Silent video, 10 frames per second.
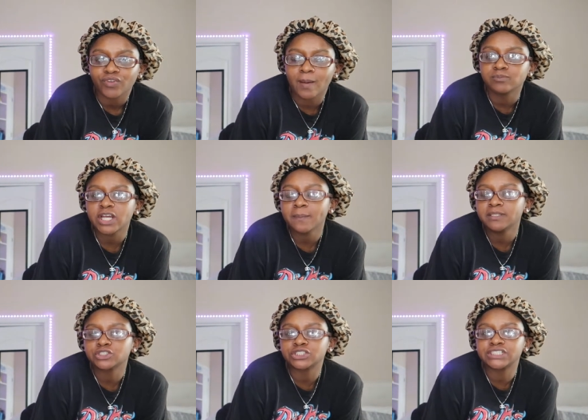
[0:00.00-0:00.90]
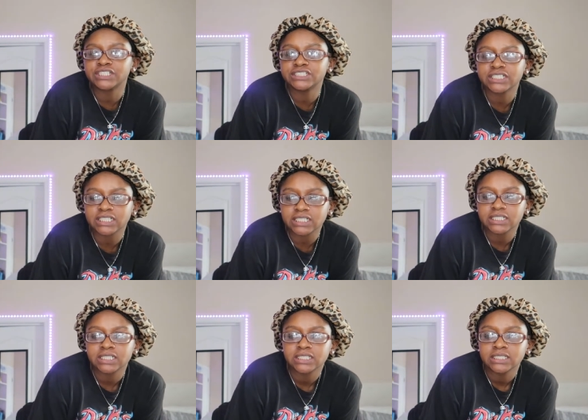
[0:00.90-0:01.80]
I'm trying to be strategic
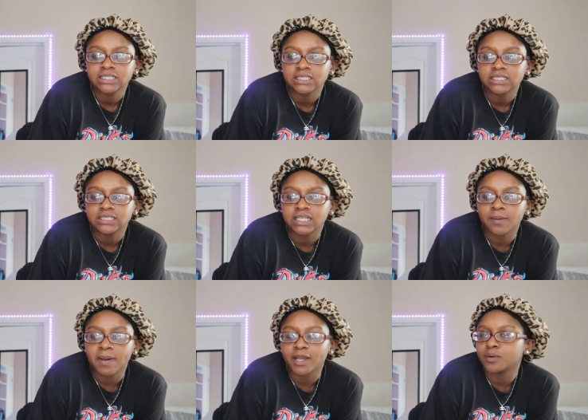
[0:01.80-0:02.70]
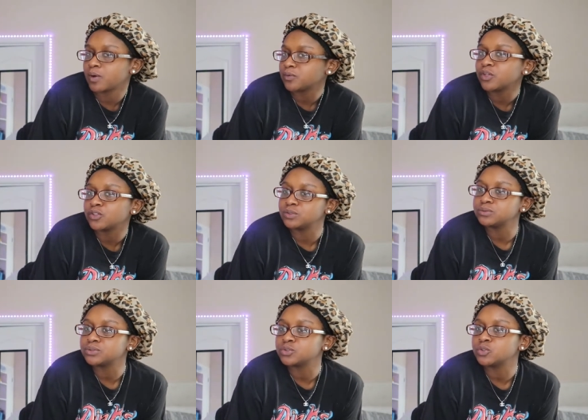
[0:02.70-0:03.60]
in my growth on
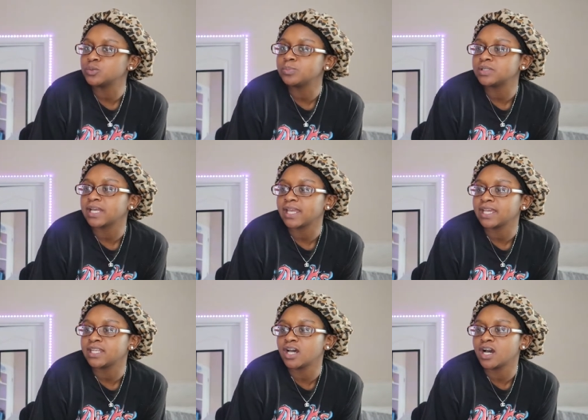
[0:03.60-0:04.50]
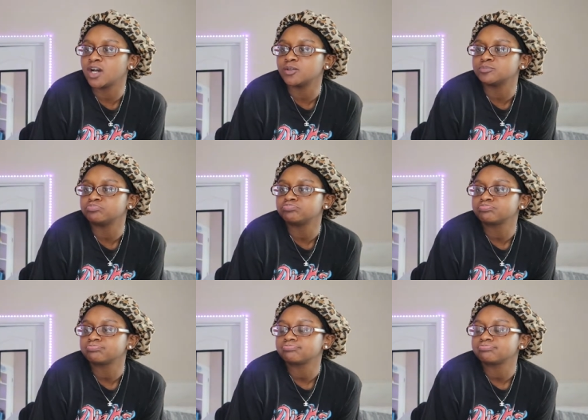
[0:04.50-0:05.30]
YouTube, and um